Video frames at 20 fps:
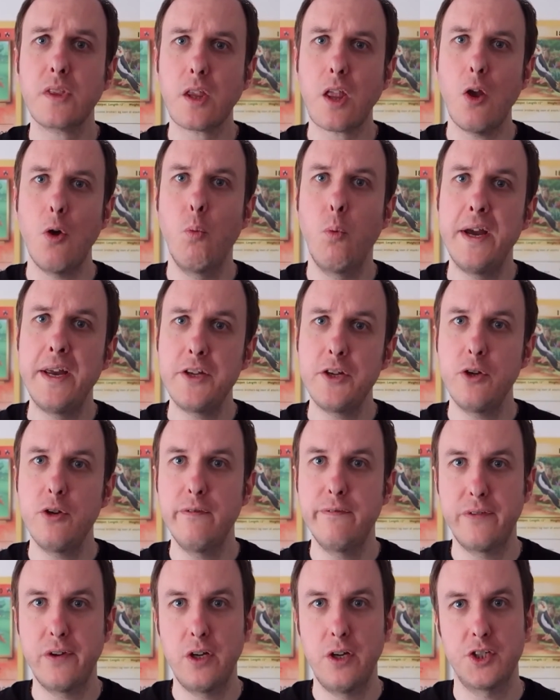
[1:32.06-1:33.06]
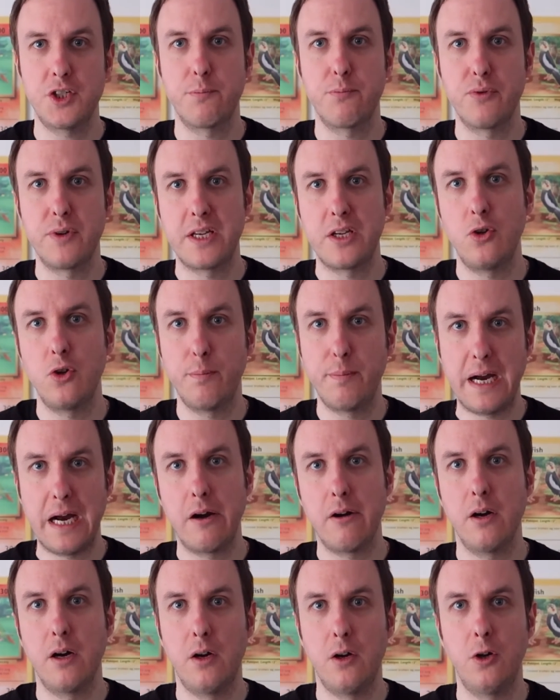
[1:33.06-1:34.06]
when you first bring your
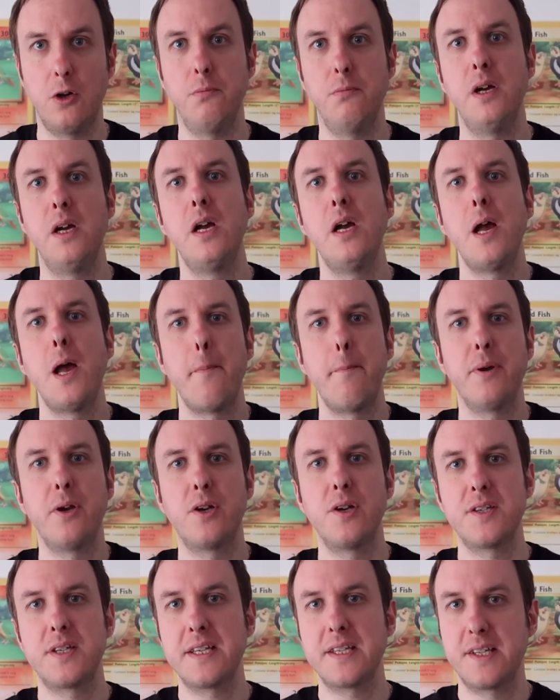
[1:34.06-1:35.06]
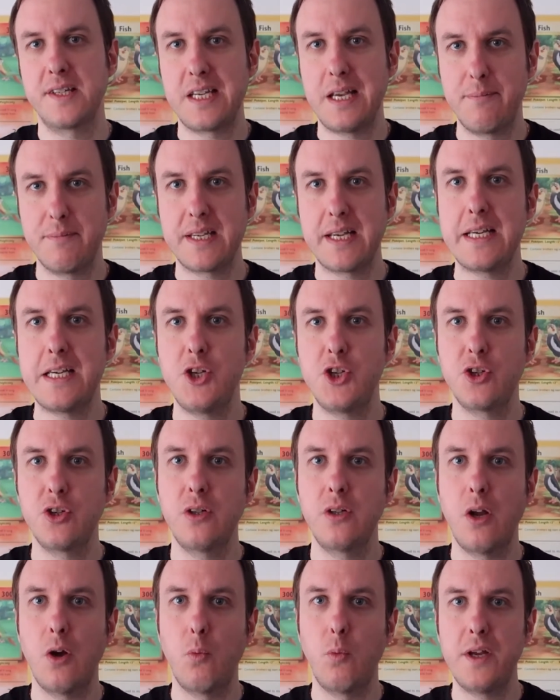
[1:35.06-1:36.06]
parrot home, because there's a
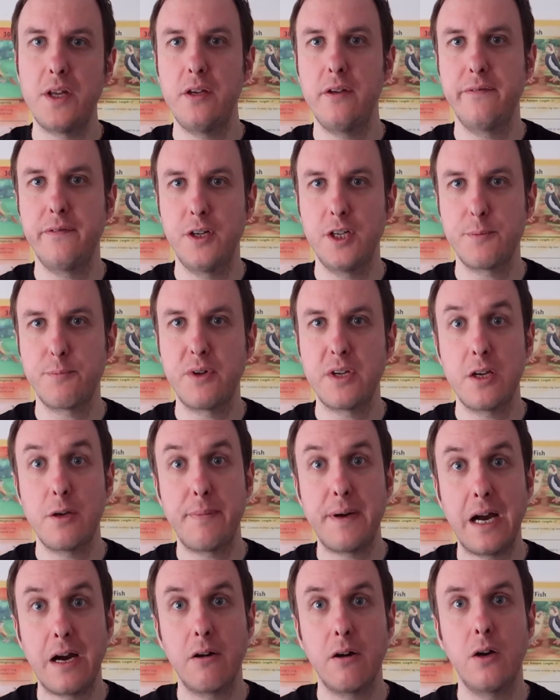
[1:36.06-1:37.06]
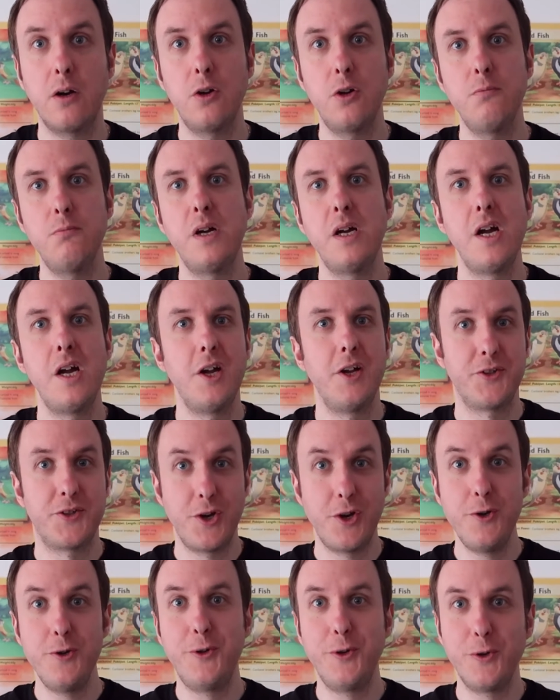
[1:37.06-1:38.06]
temptation when you first bring your parrot home
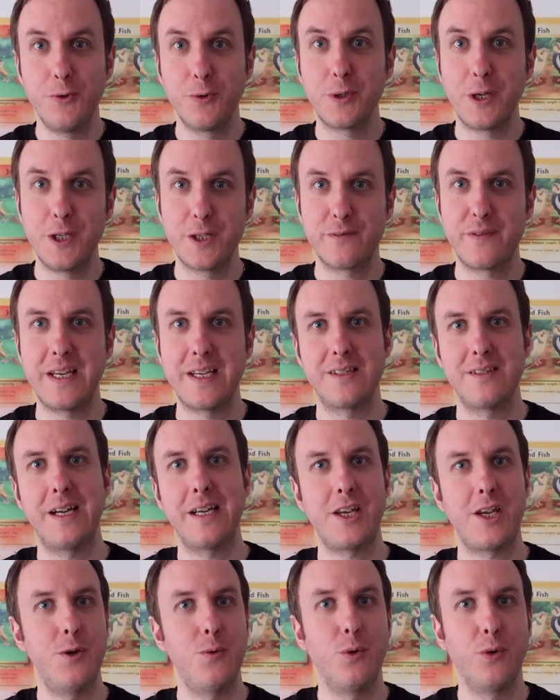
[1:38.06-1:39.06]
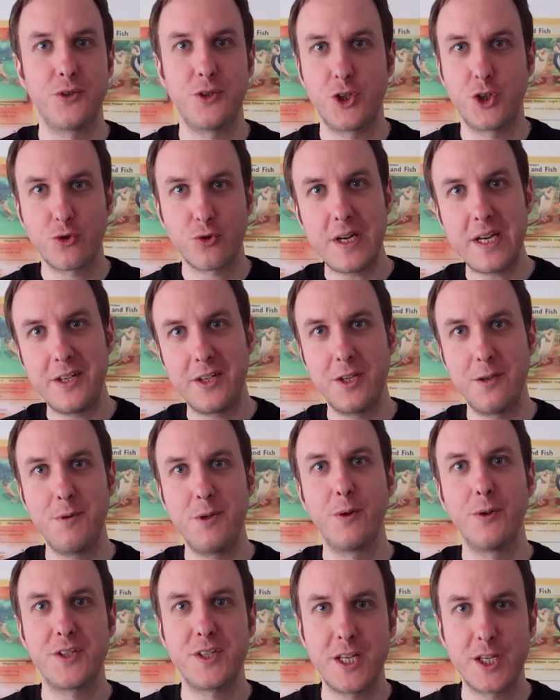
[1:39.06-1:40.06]
to do all those things, like you want to treat them, you
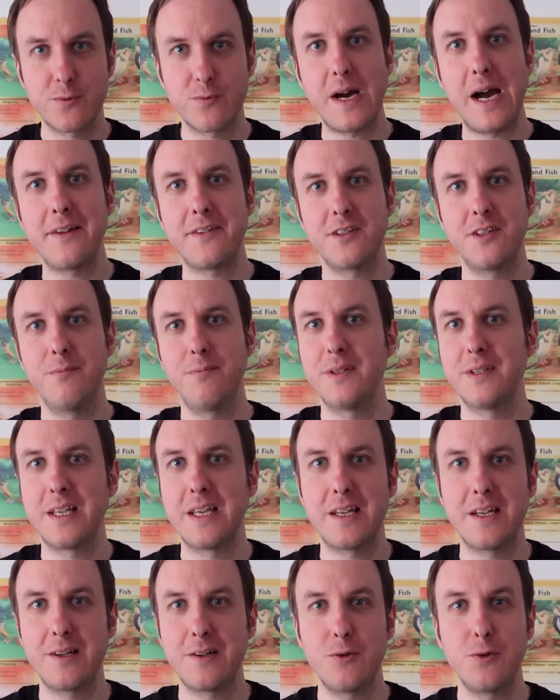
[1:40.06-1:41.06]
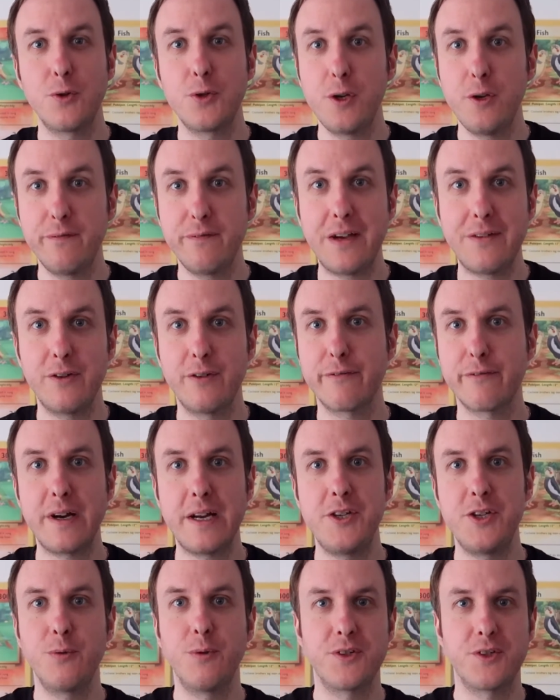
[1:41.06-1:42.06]
want to interact with them, they're your new feathered
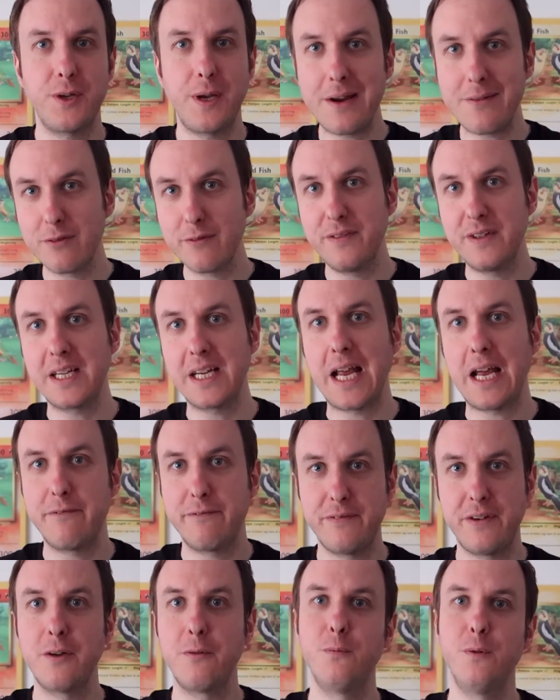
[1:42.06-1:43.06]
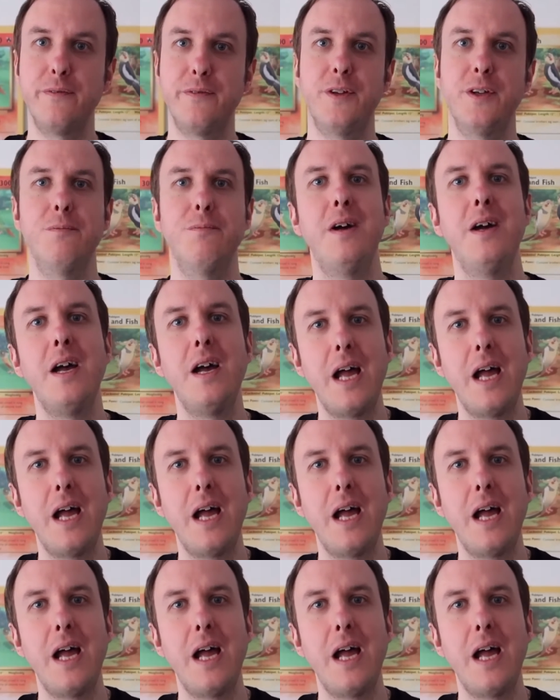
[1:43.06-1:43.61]
friends, you want to do everything and have fun with them.